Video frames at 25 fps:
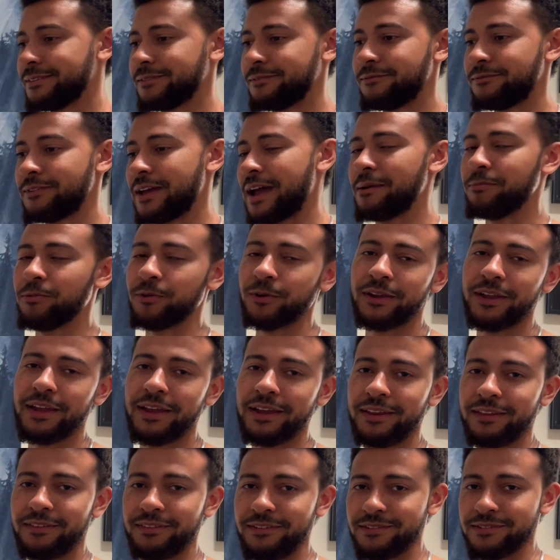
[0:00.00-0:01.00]

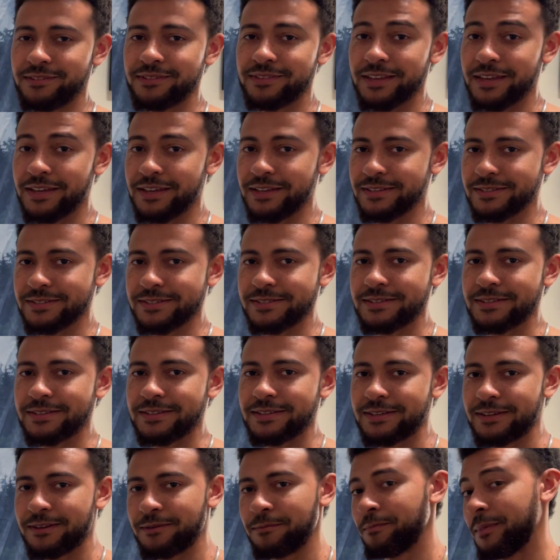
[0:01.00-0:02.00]
fabricating these things,
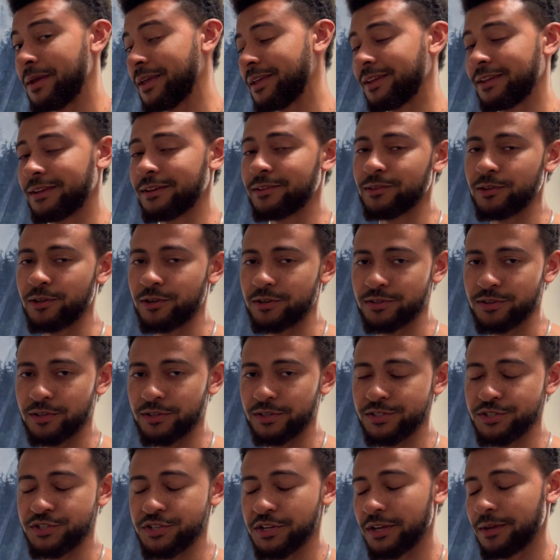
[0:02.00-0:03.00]
making it look
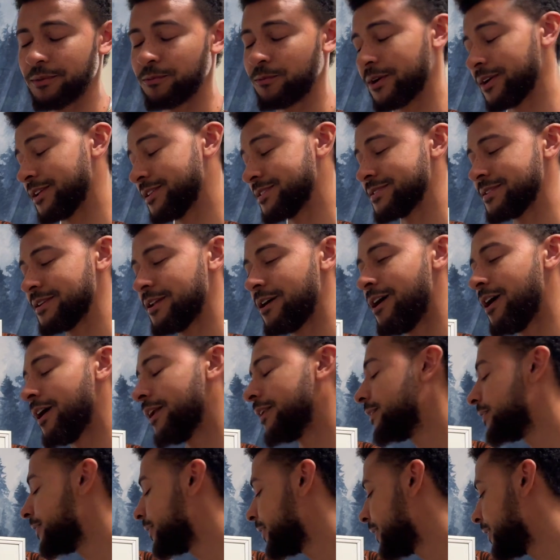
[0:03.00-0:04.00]
legit when it's not.
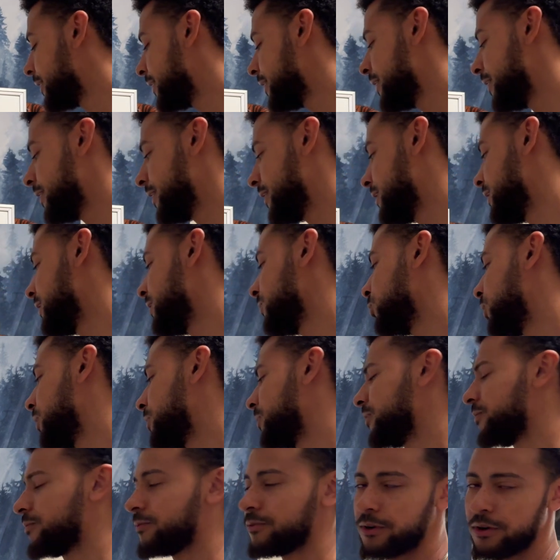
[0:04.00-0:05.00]
And
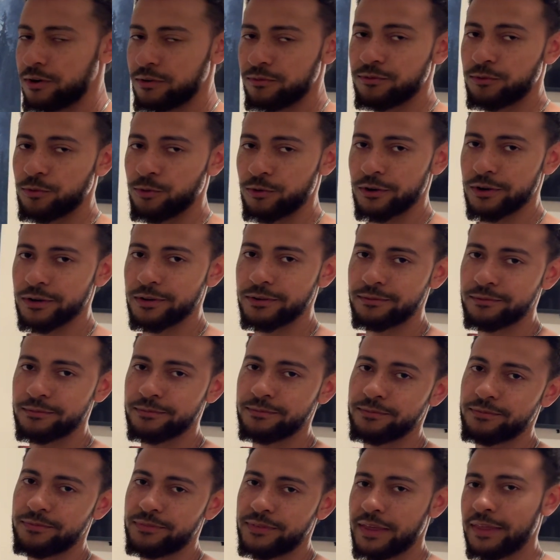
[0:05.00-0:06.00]
women fall for it,
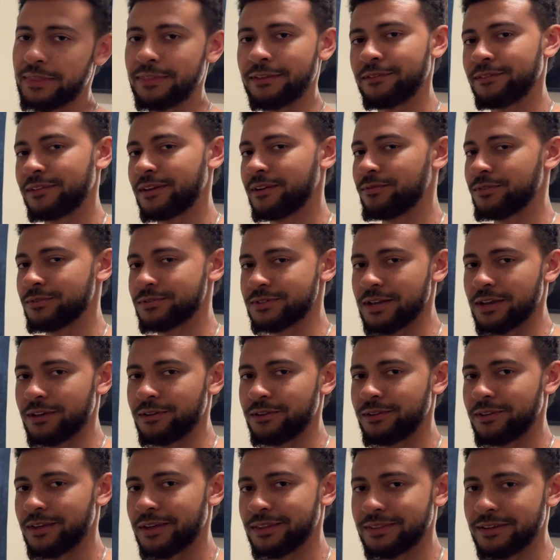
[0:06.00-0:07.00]
and they'll never tell
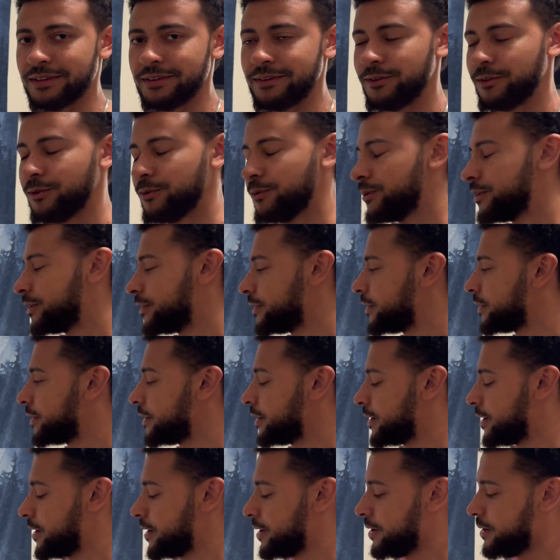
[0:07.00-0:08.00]
you that they do,
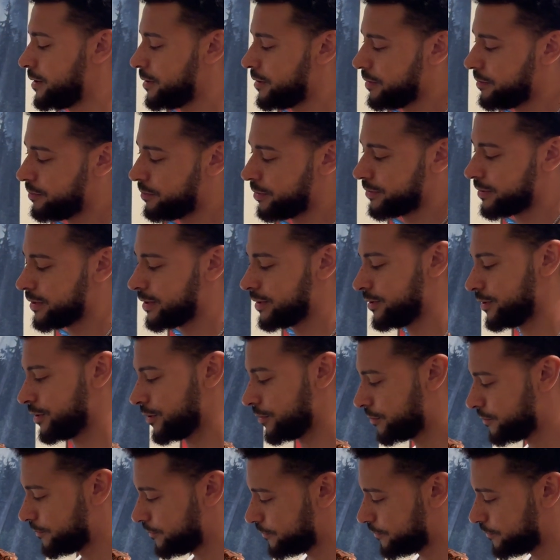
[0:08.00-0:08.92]
but they do.